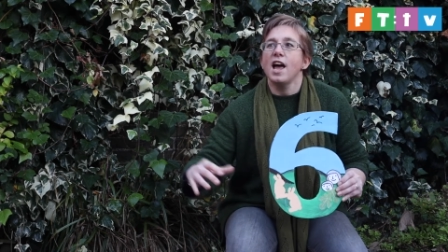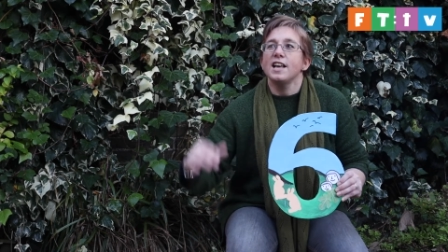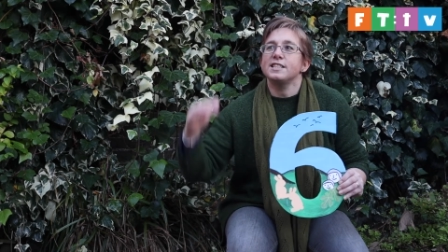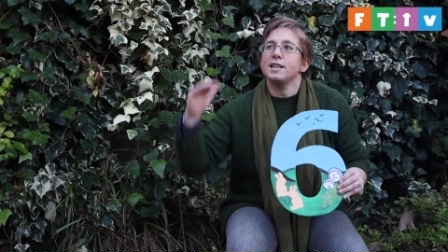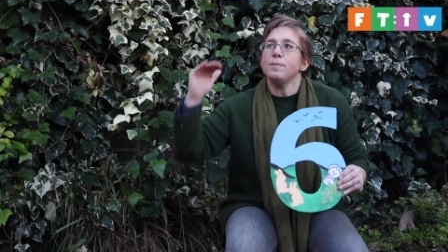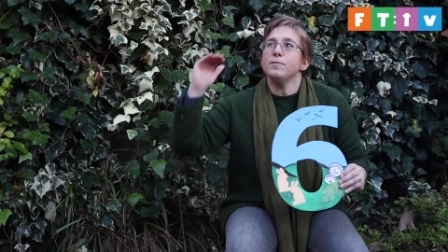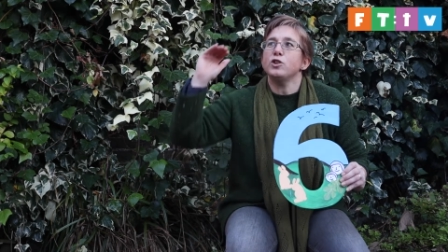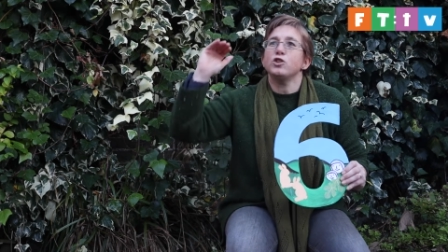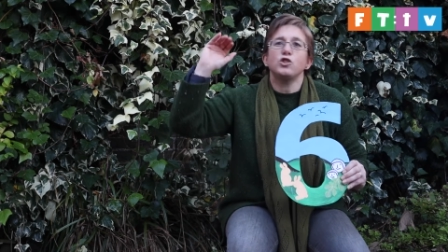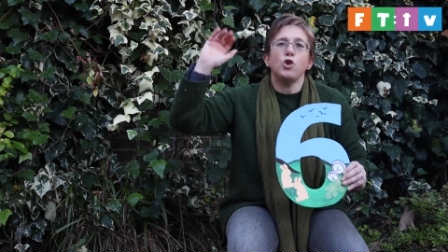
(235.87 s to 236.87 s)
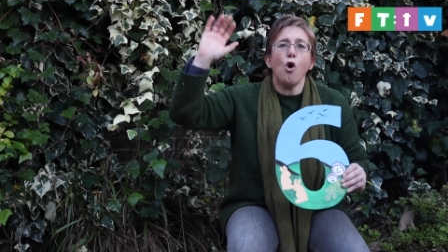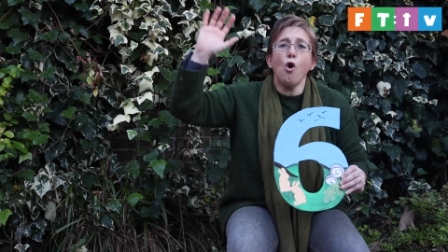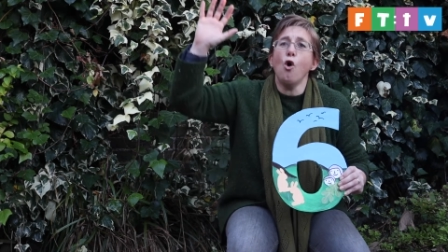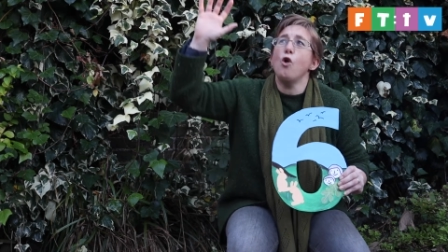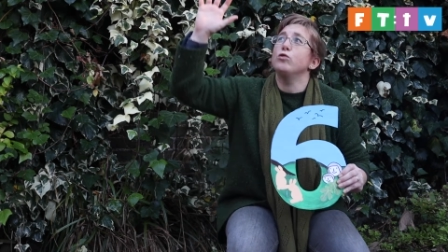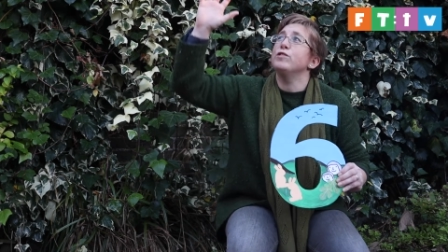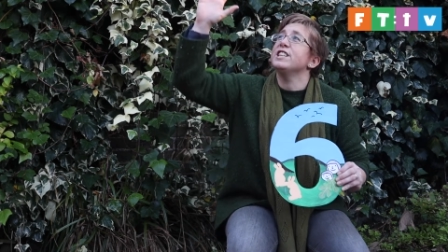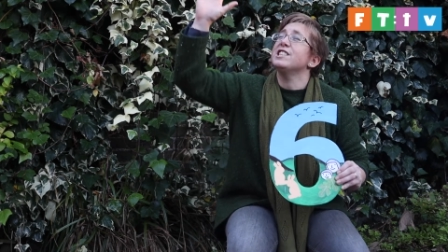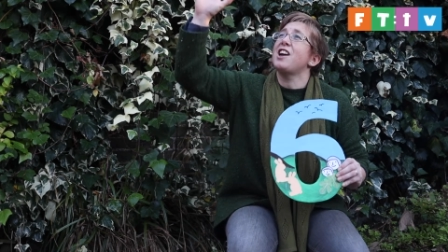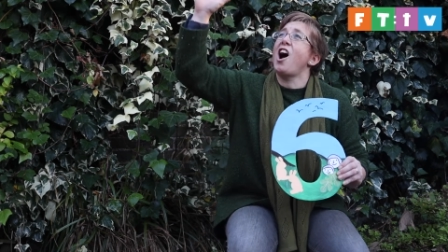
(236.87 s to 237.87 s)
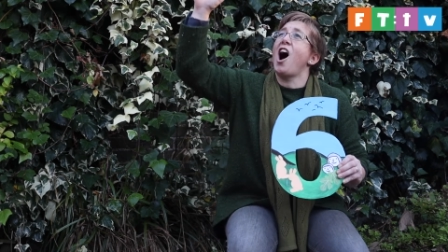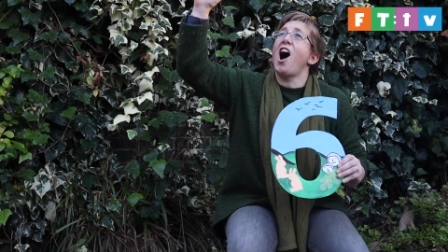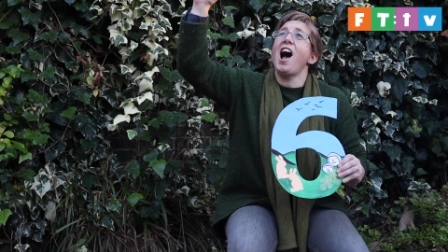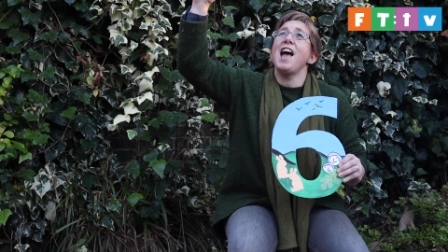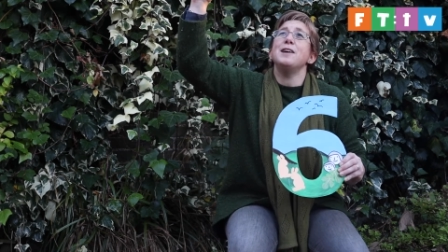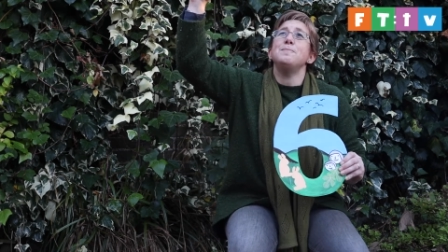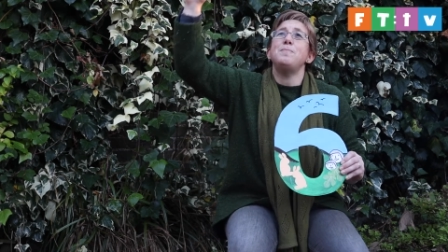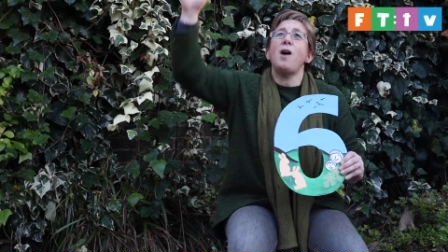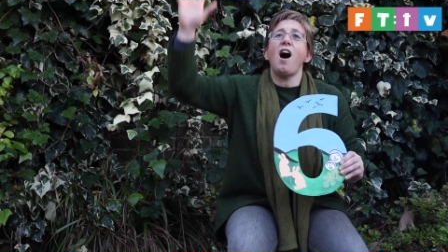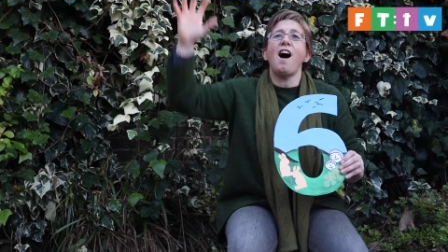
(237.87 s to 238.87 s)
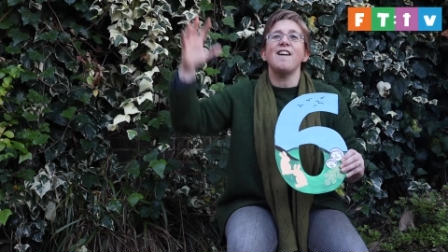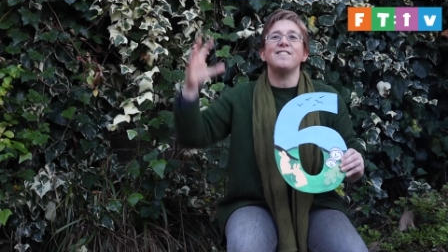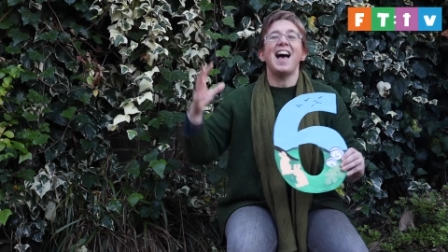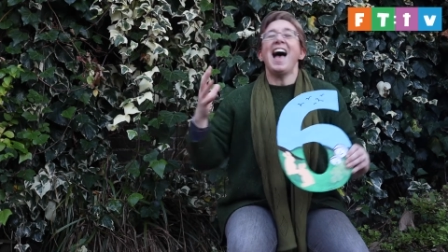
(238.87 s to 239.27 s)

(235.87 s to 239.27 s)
some that are tall, reaching high above.